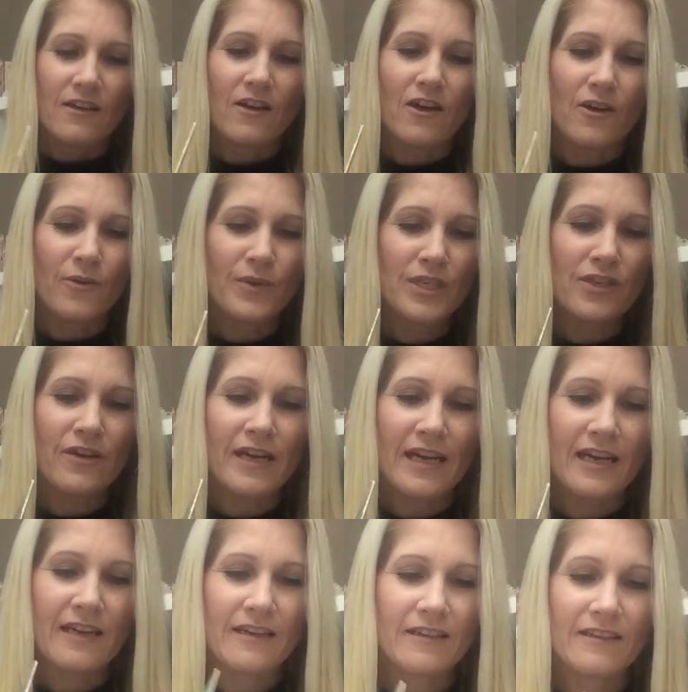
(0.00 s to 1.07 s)
Oh, I wish I
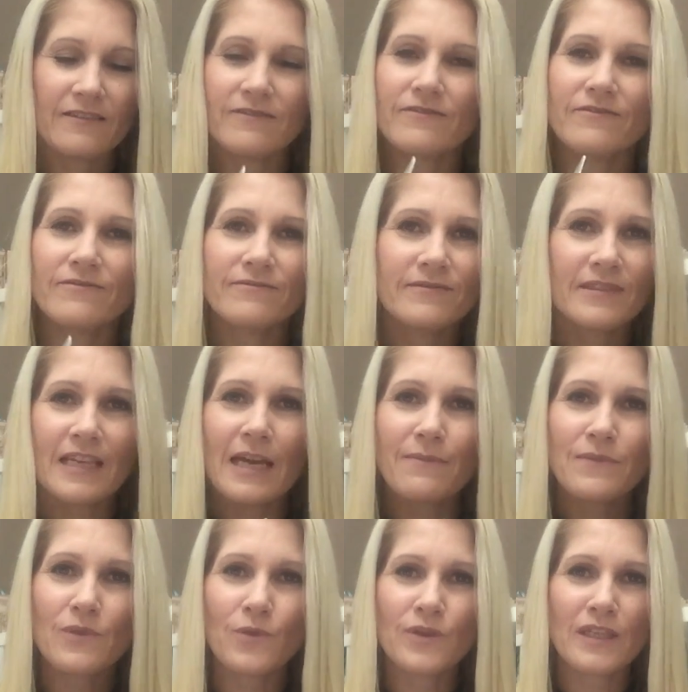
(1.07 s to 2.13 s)

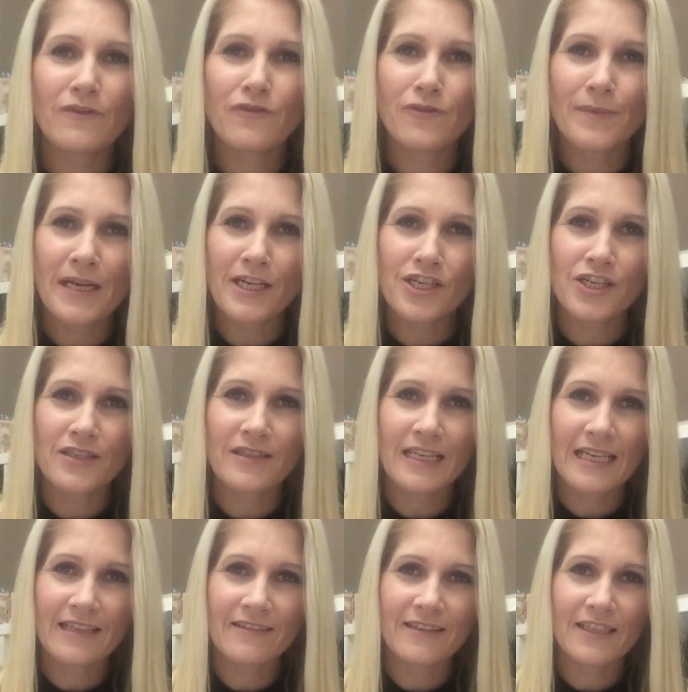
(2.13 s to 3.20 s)
kept all the information
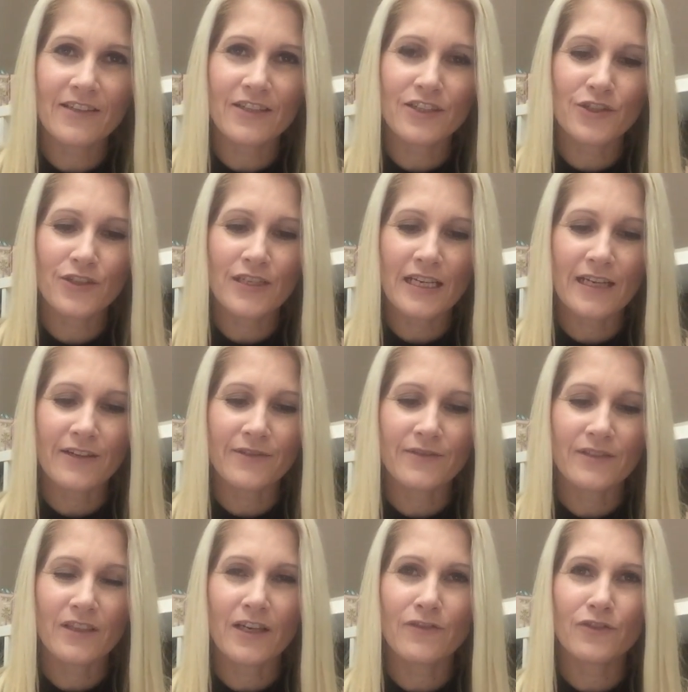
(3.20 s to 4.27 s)
then that I do now.
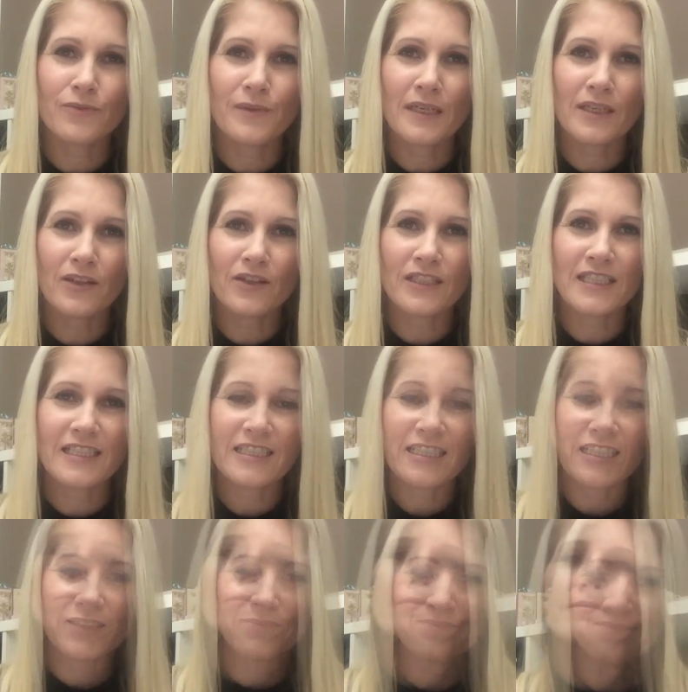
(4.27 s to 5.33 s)
Life would be a lot
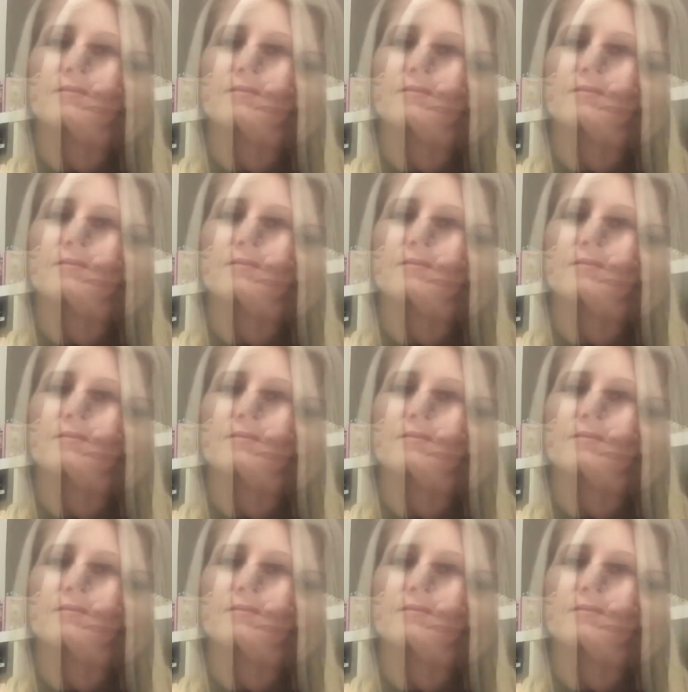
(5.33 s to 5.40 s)
easier.